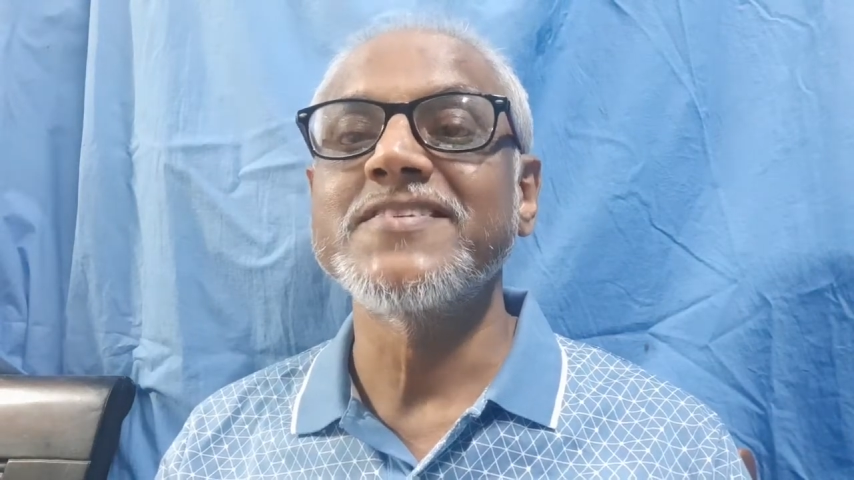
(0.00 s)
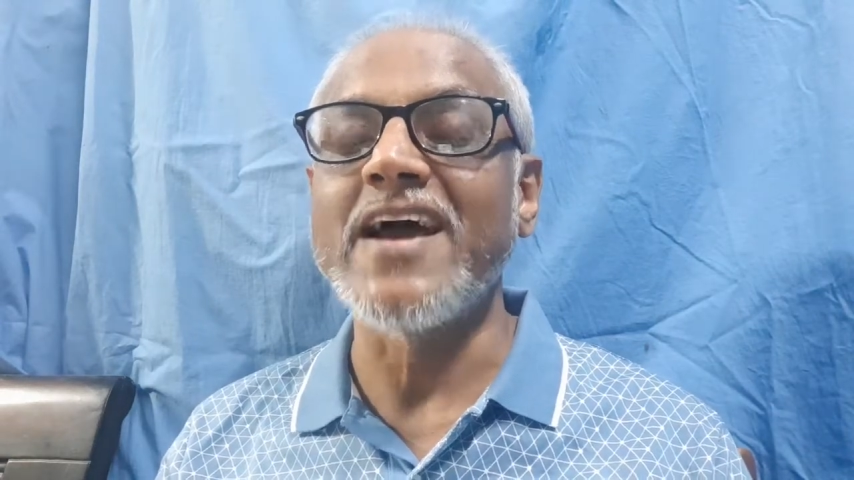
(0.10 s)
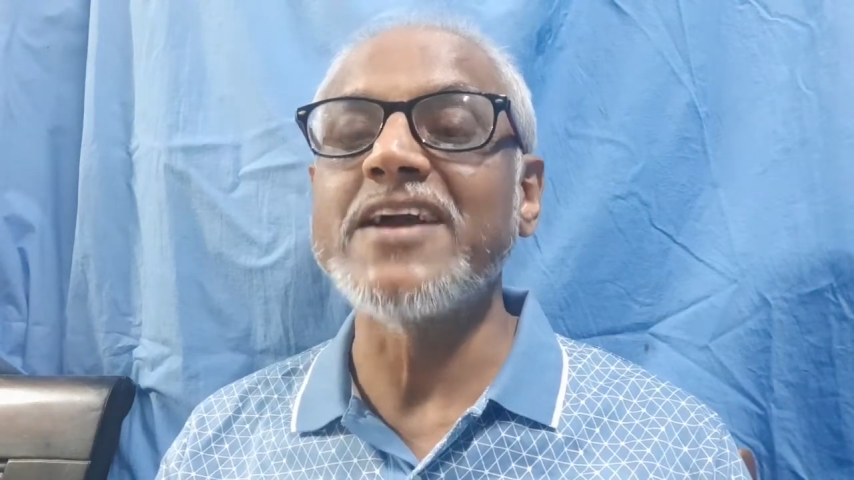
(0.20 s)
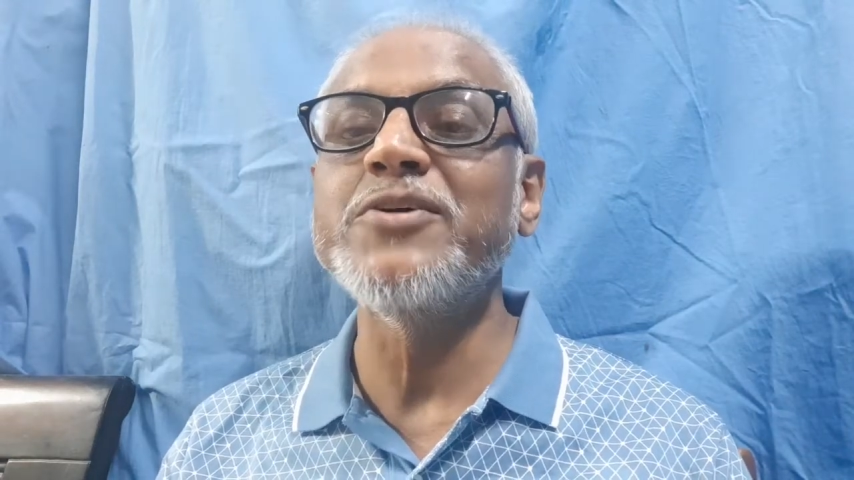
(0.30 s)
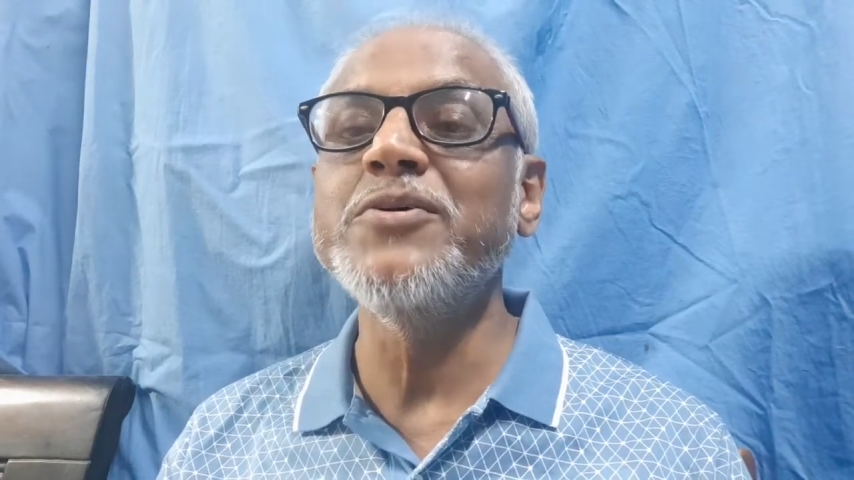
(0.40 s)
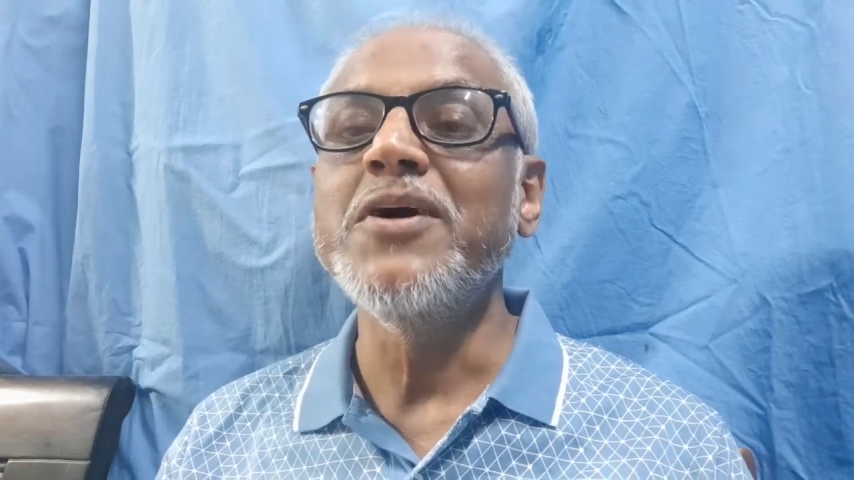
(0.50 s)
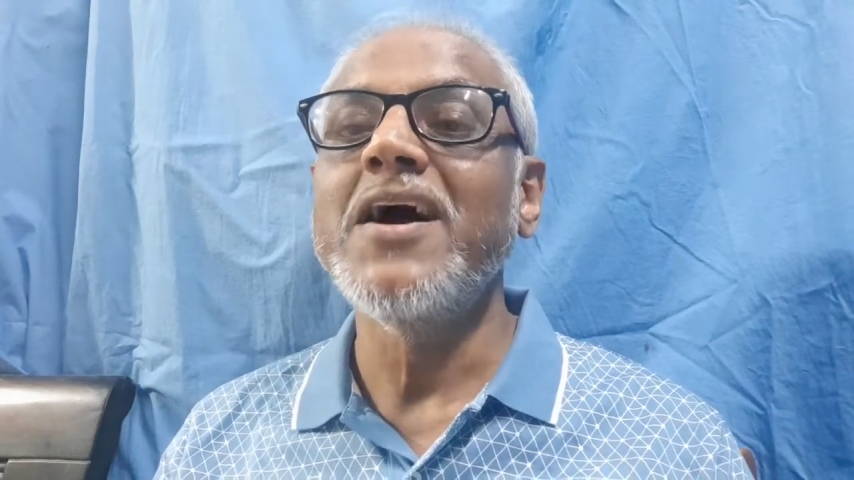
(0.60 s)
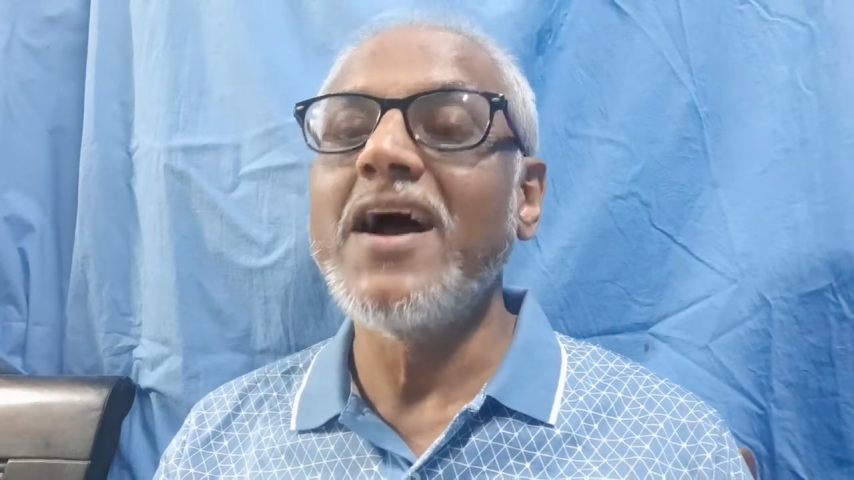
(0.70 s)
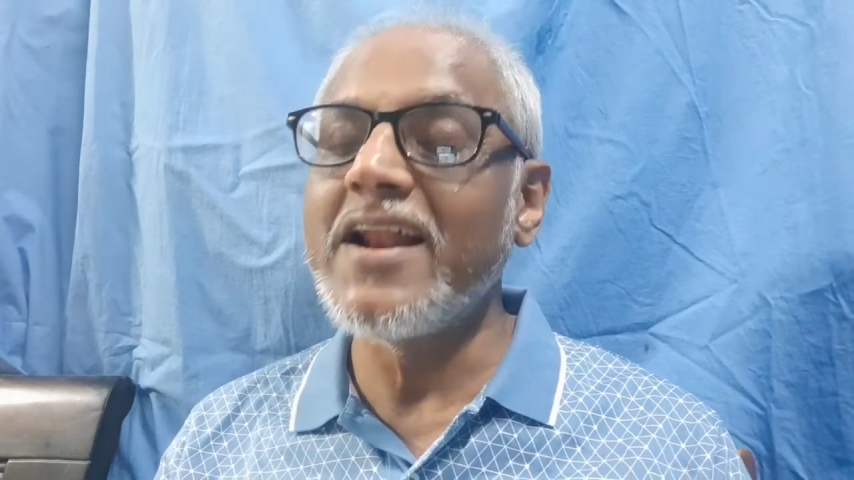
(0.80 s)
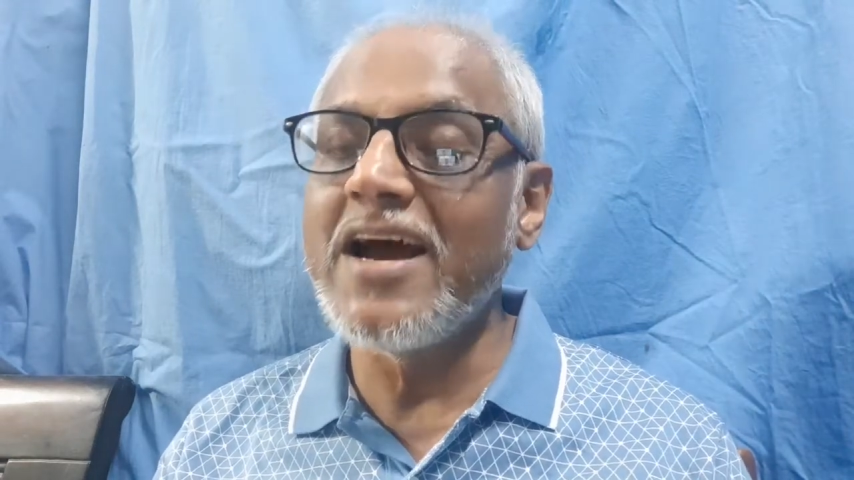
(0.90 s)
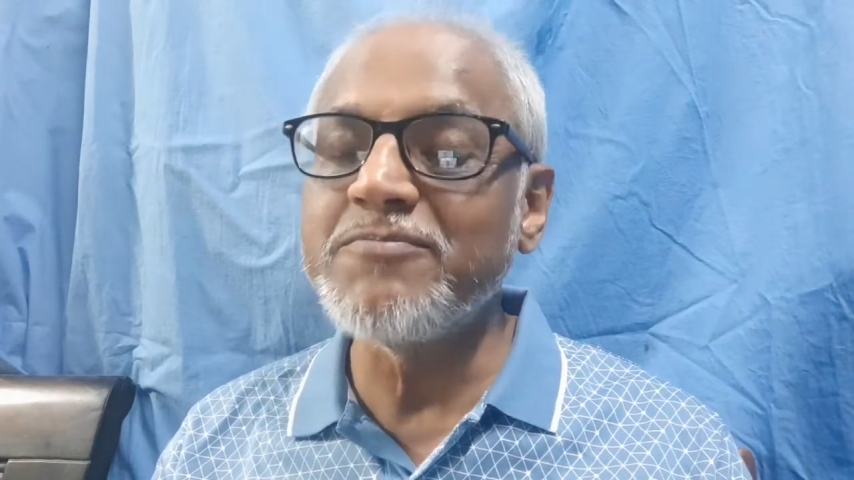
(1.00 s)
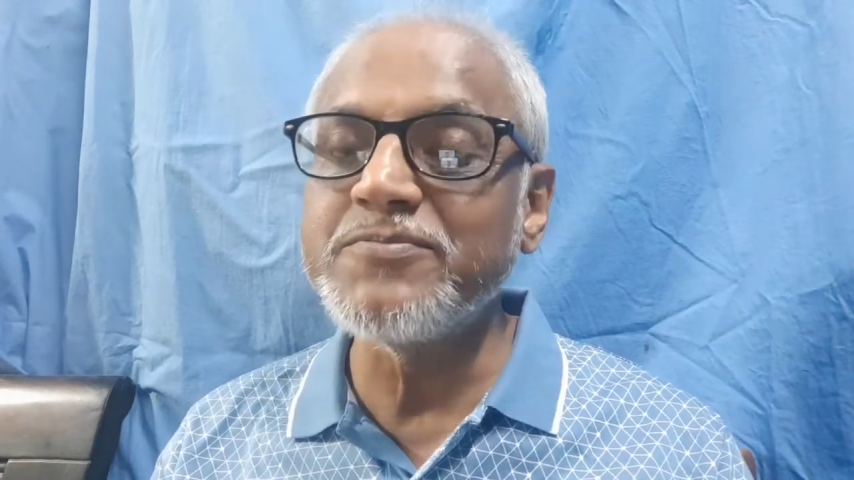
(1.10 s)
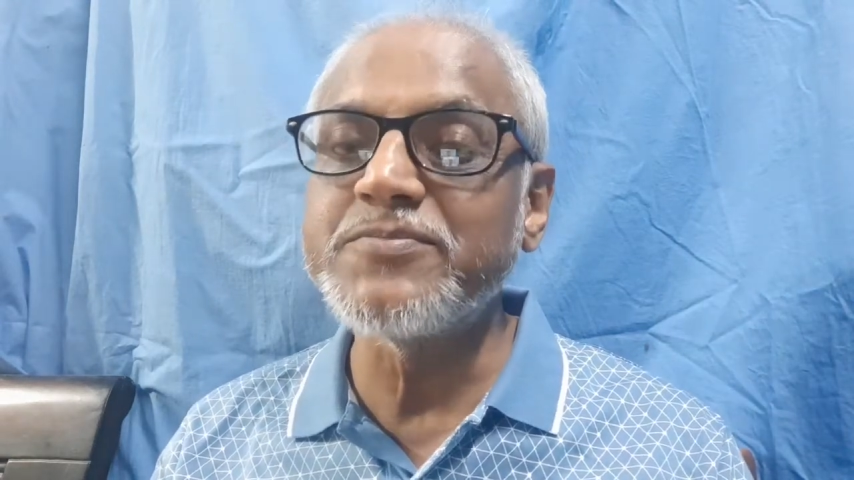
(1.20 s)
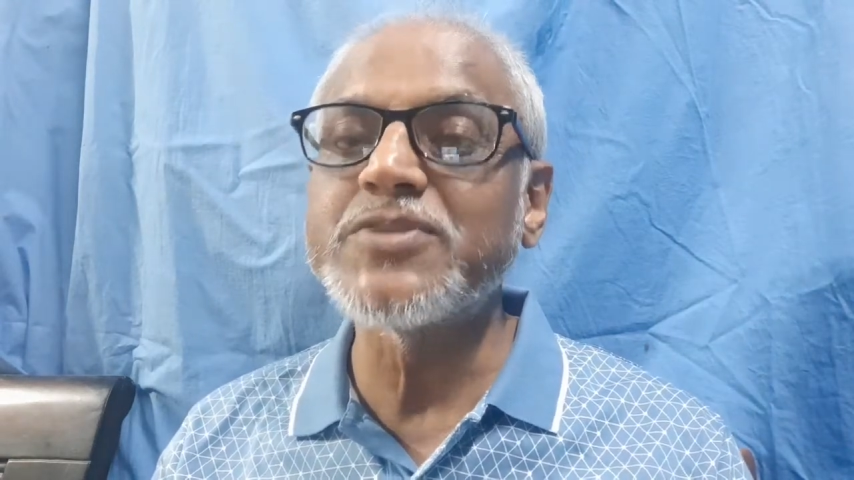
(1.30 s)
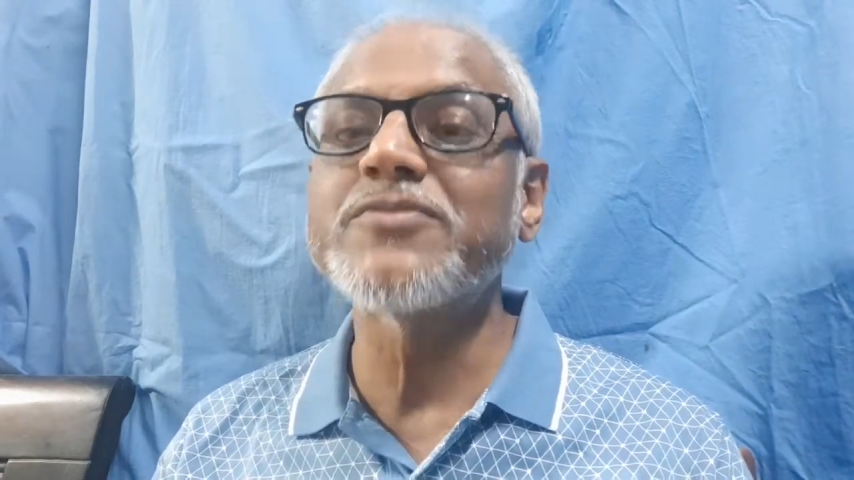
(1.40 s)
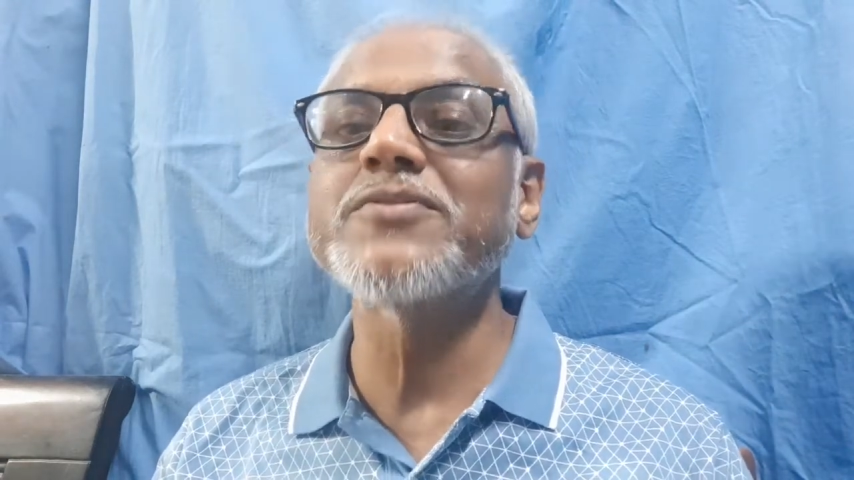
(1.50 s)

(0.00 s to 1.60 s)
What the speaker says: Thank you, and I am